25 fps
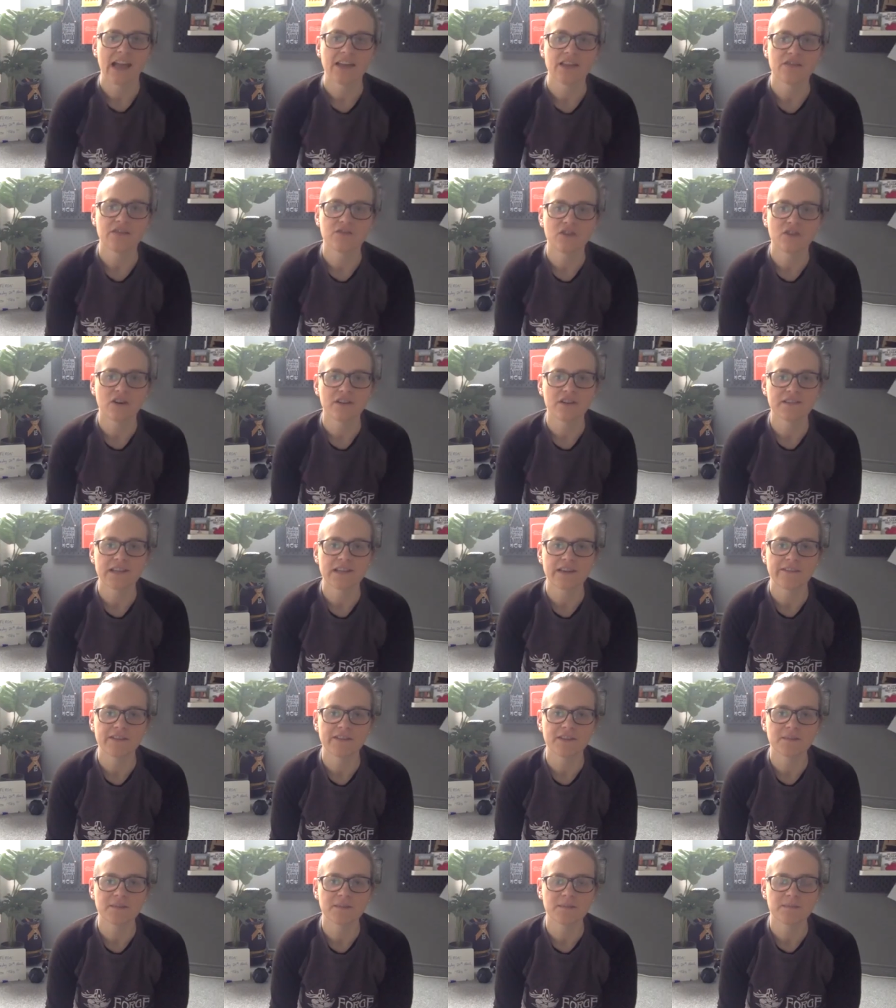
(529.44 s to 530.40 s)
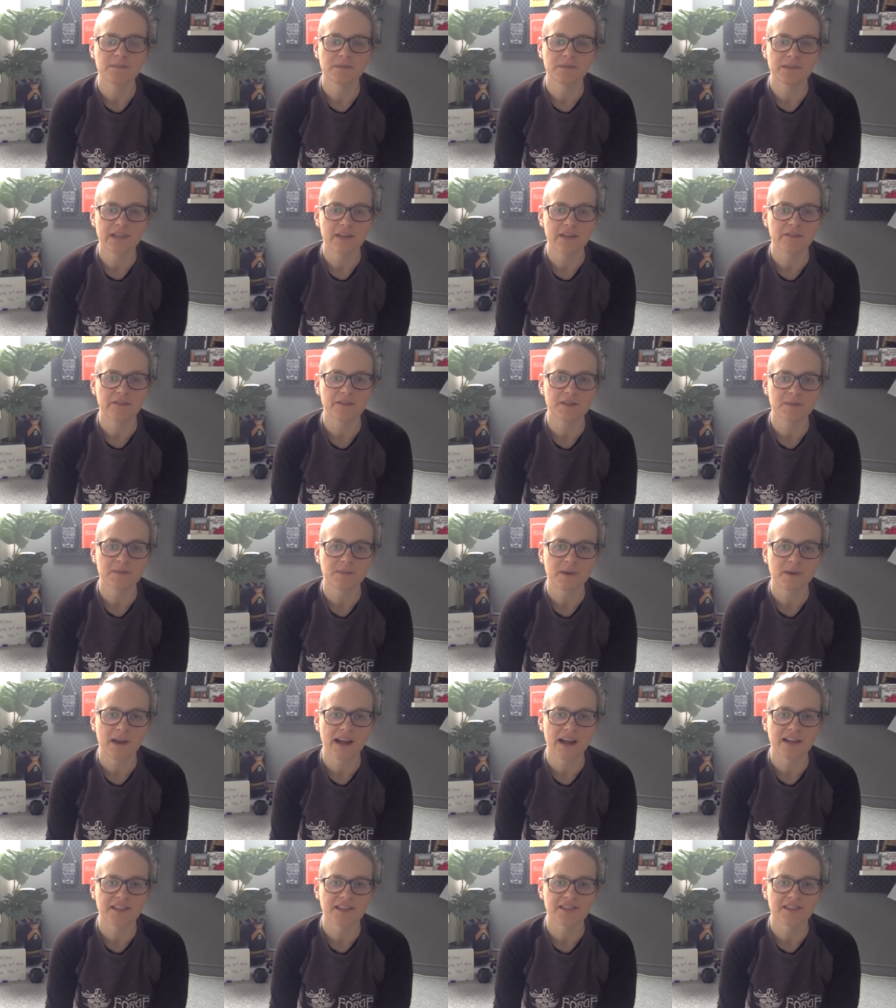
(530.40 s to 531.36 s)
you've got devil's
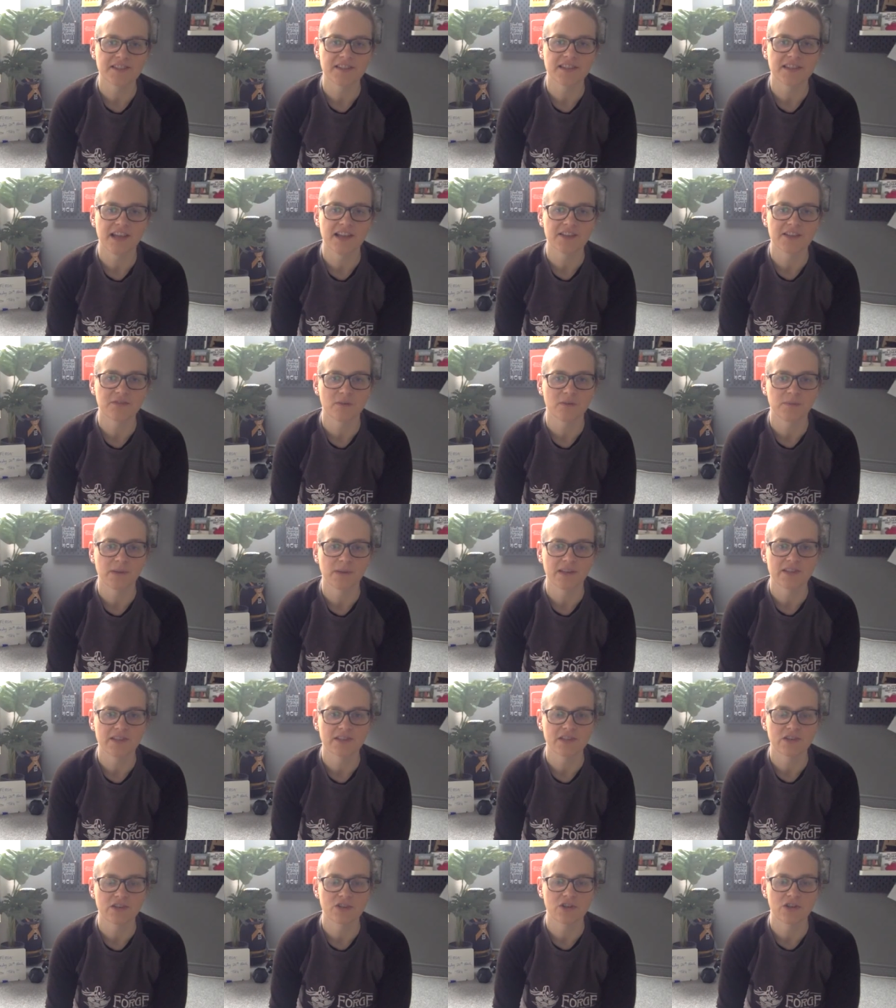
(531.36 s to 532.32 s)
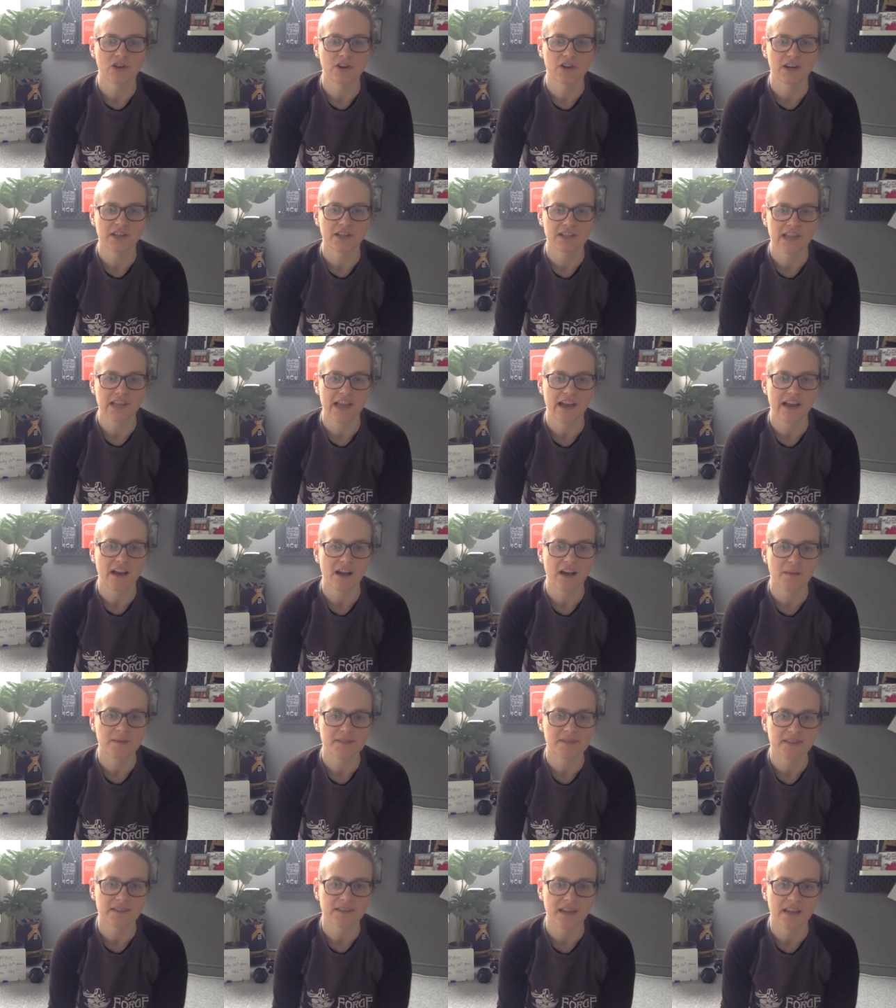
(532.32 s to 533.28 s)
press. That's replacing your Turkish Get
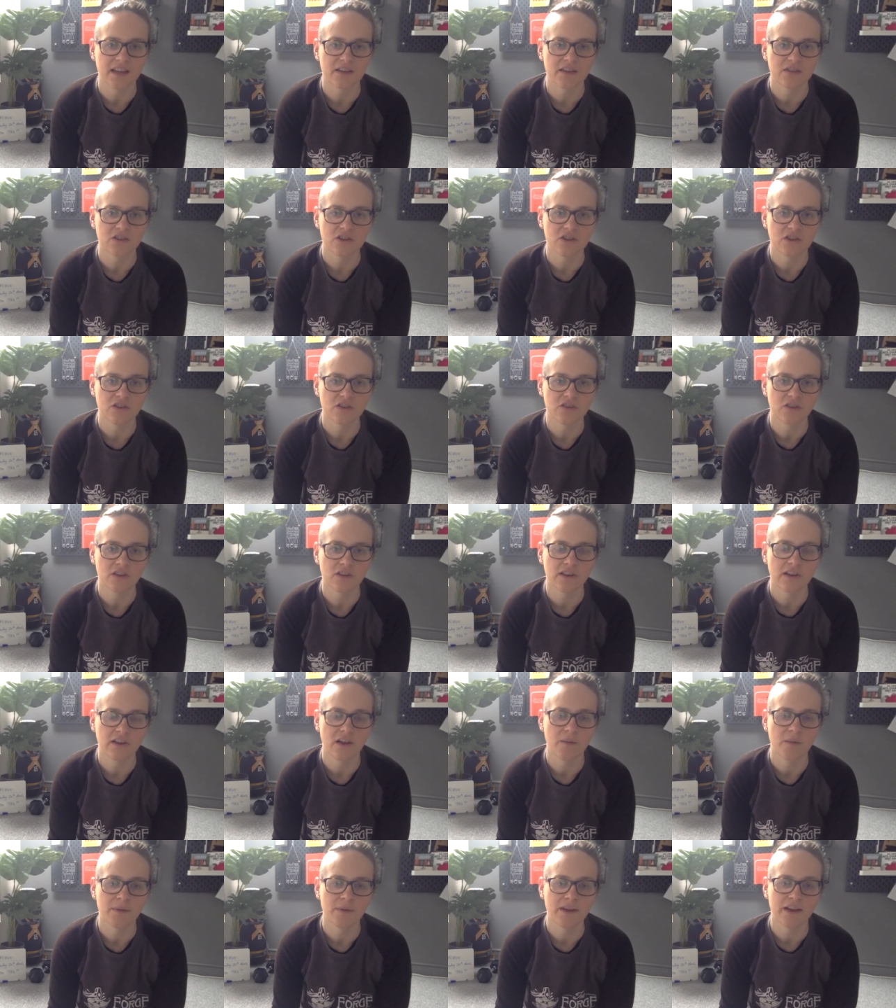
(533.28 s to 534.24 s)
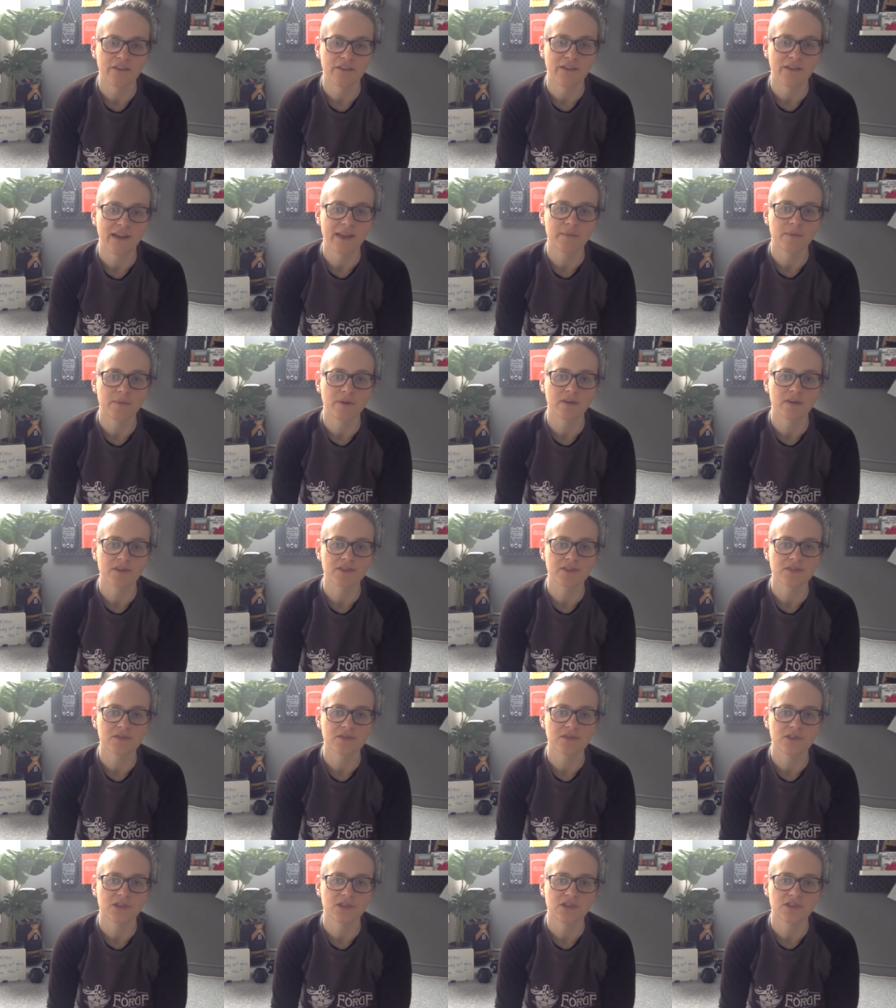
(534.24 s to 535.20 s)
Ups, and then you can do a little bit of hyper.
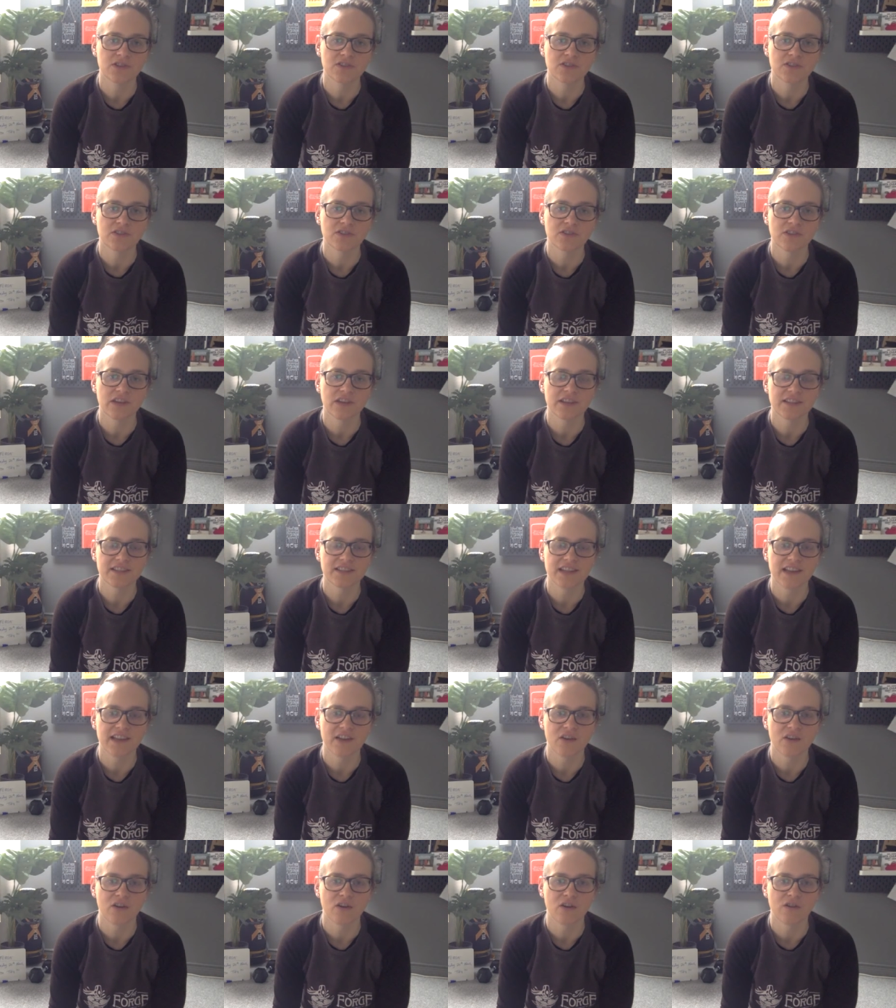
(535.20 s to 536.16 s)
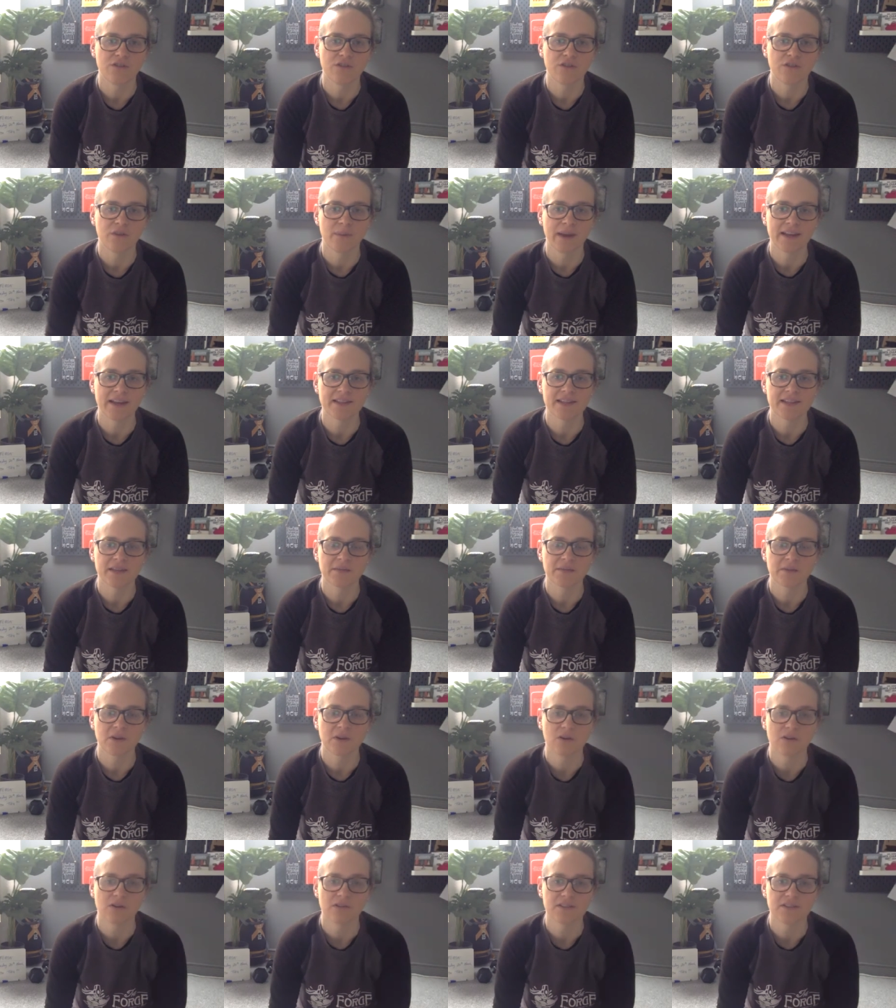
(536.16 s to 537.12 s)
So you can do a set of your bicep
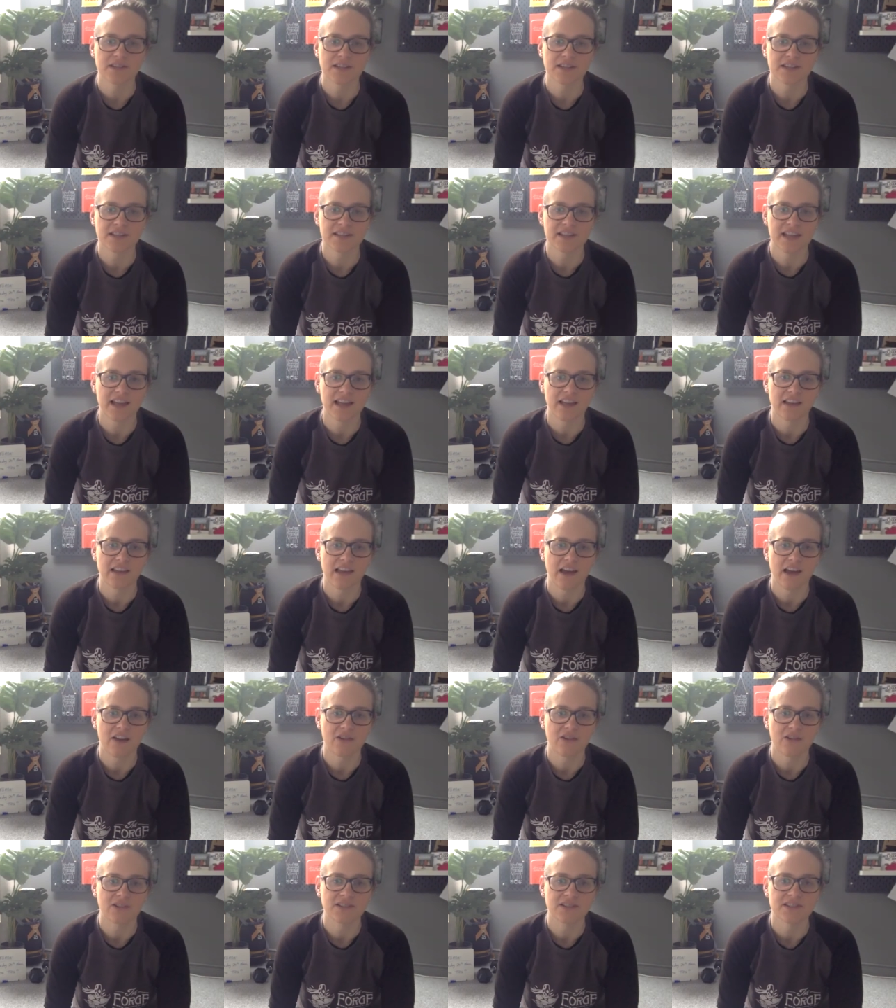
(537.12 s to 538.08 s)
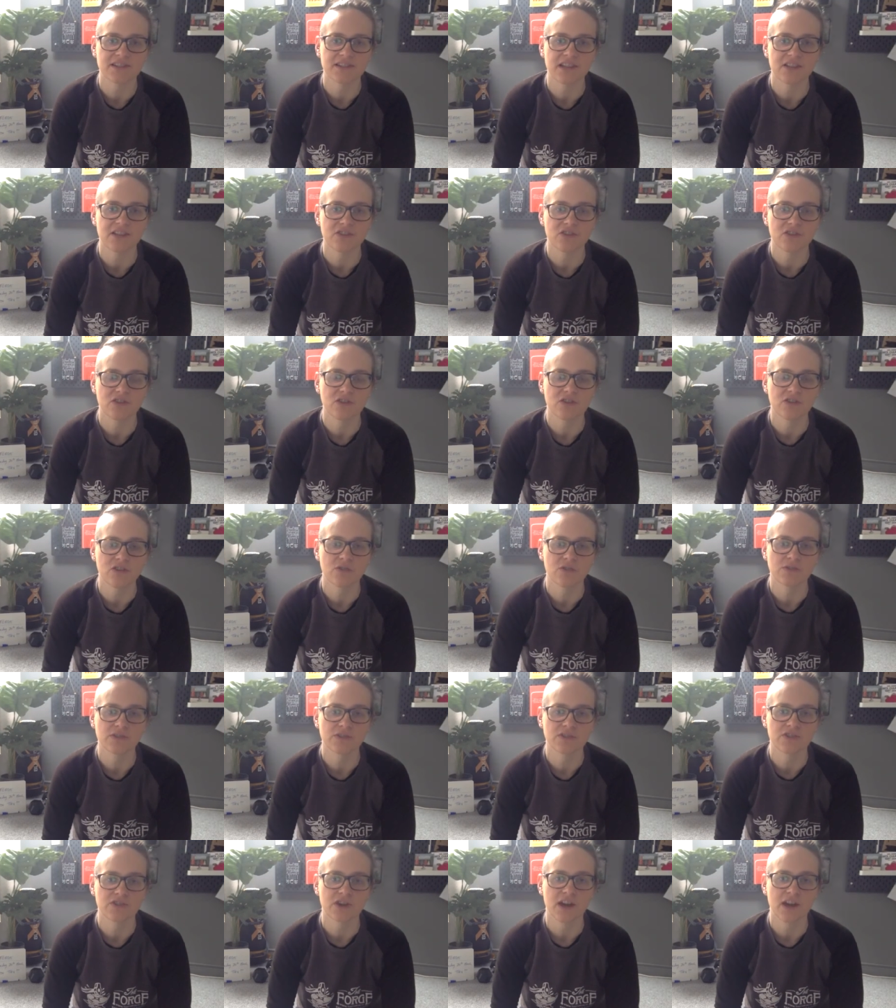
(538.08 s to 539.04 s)
curls and a set of laterals, and then you can go
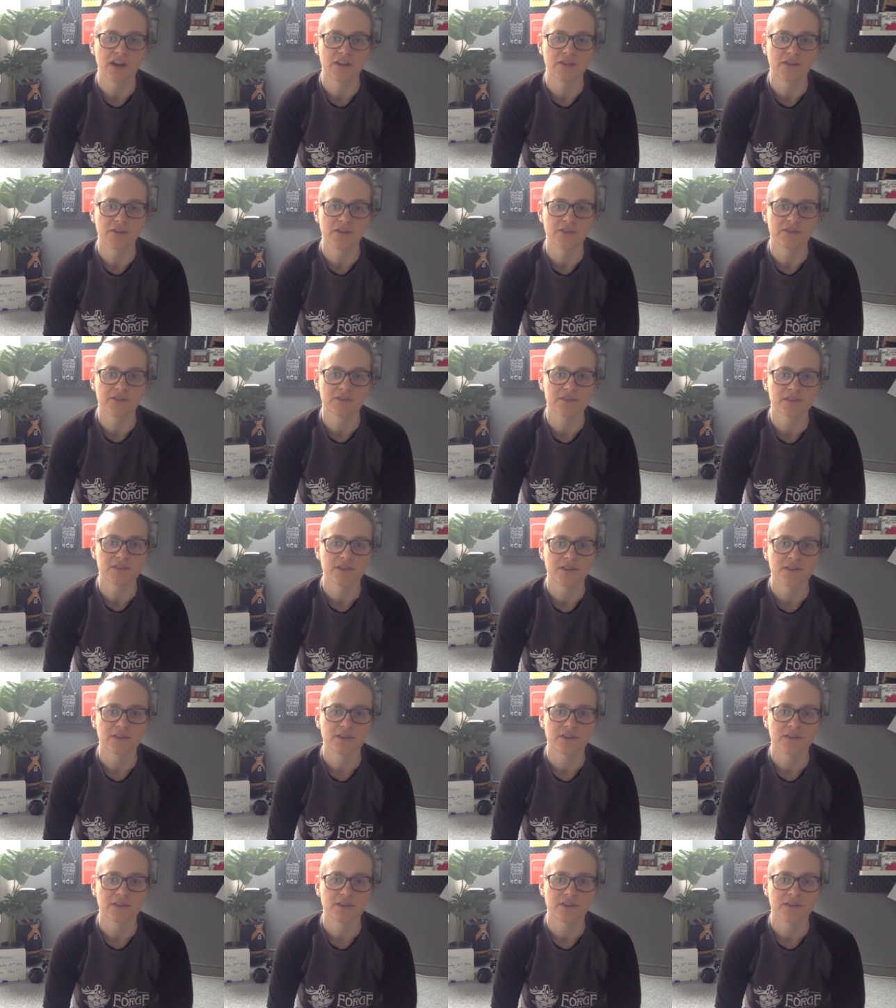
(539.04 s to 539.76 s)
into drag throughs.